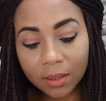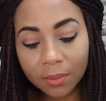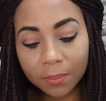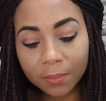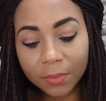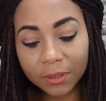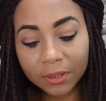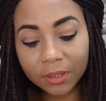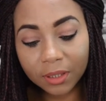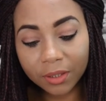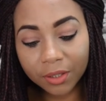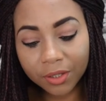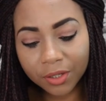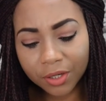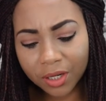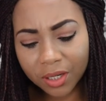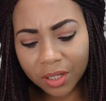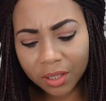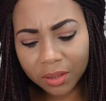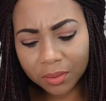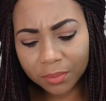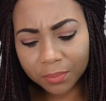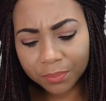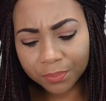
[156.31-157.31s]
but the
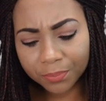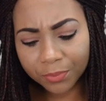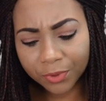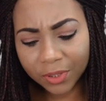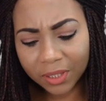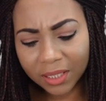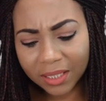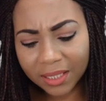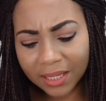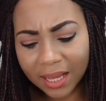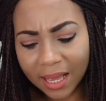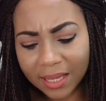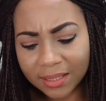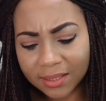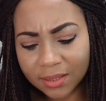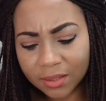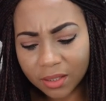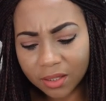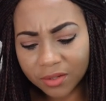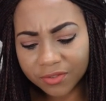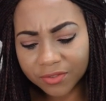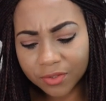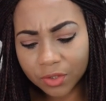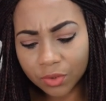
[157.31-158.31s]
girl bringing
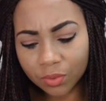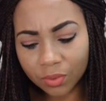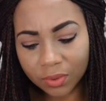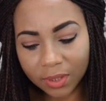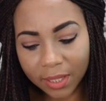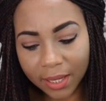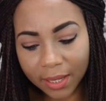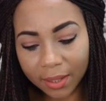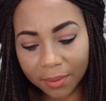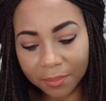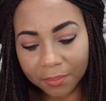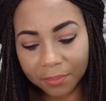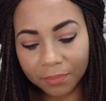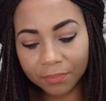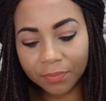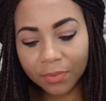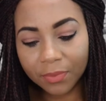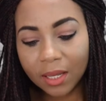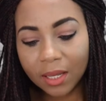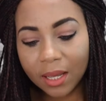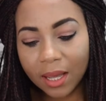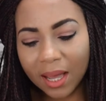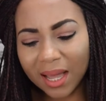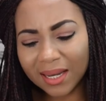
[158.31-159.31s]
herself to them
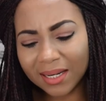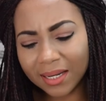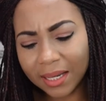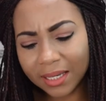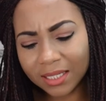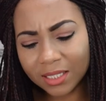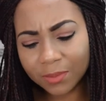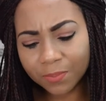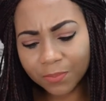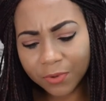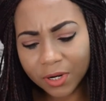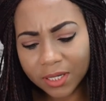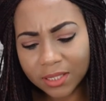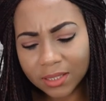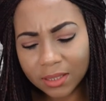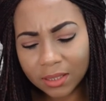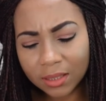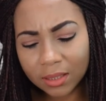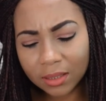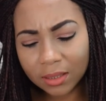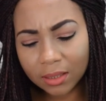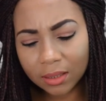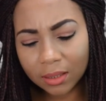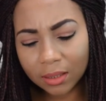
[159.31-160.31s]
and
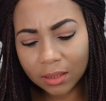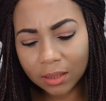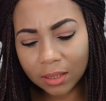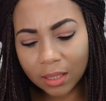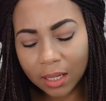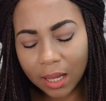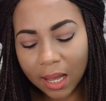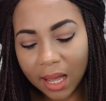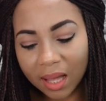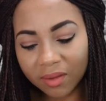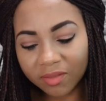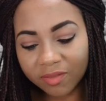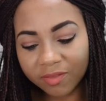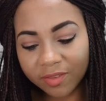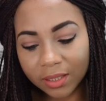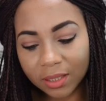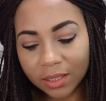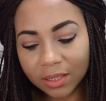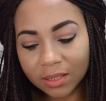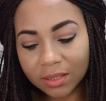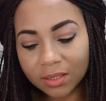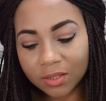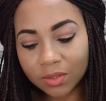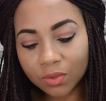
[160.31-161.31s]
expressing her
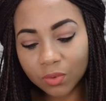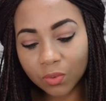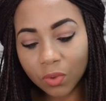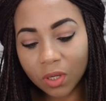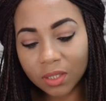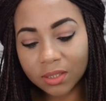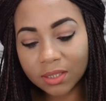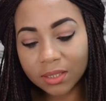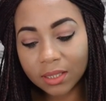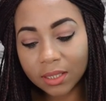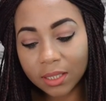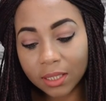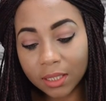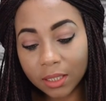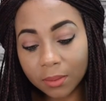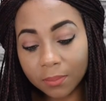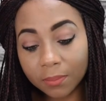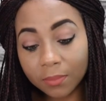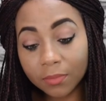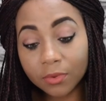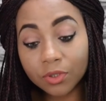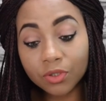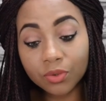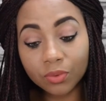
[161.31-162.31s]
feelings towards
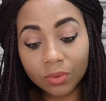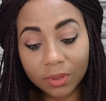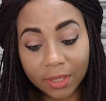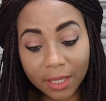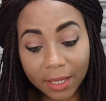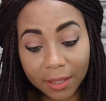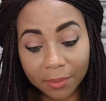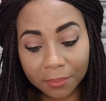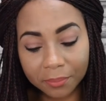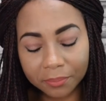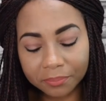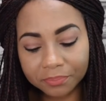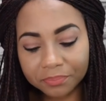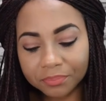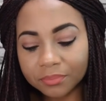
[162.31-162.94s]
him to them,